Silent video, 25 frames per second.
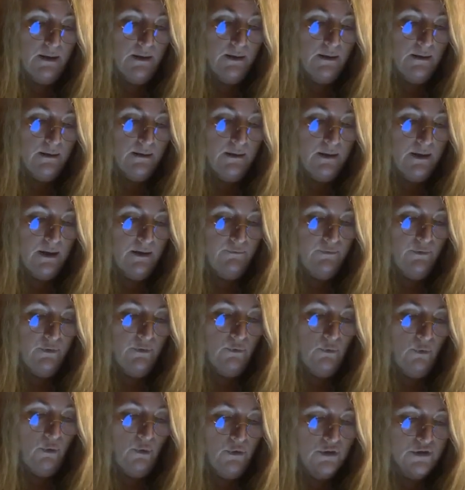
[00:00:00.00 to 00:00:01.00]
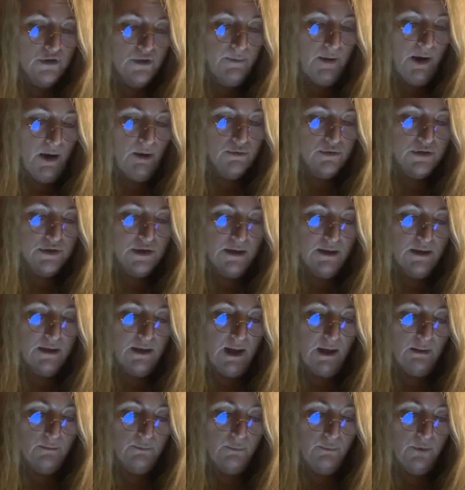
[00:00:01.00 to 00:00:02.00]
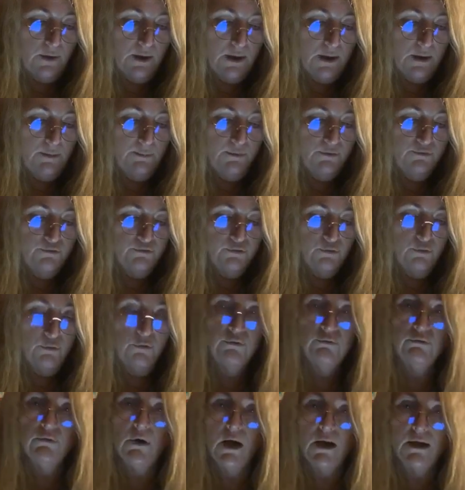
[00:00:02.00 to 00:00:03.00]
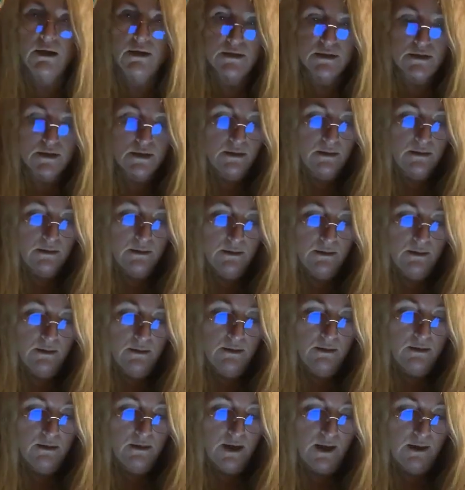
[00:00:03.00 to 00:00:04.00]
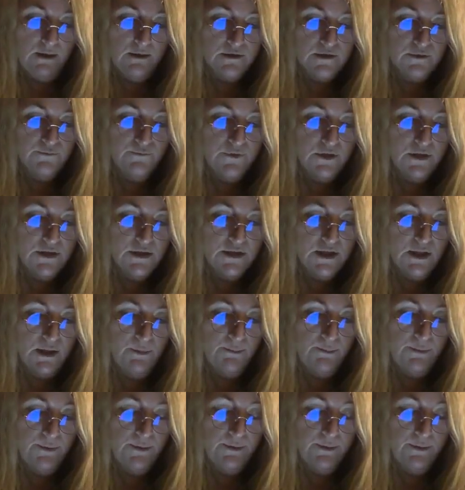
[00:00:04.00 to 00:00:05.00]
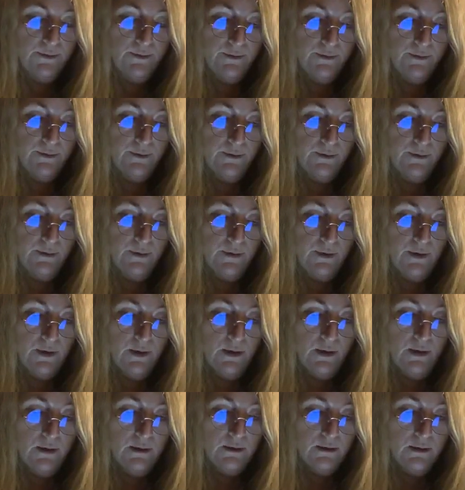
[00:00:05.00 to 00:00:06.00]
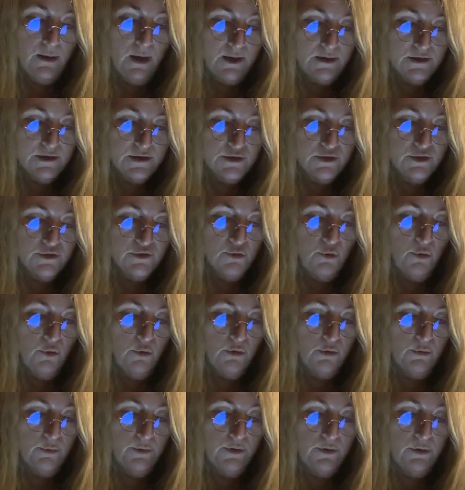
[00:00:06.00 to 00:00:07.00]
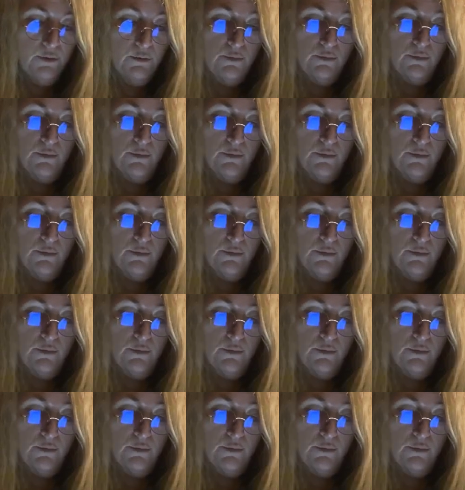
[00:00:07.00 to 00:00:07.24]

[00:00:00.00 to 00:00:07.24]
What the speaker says: "Never thought about it that way, but you're right. Thanks for the tip. Nice to talk with you.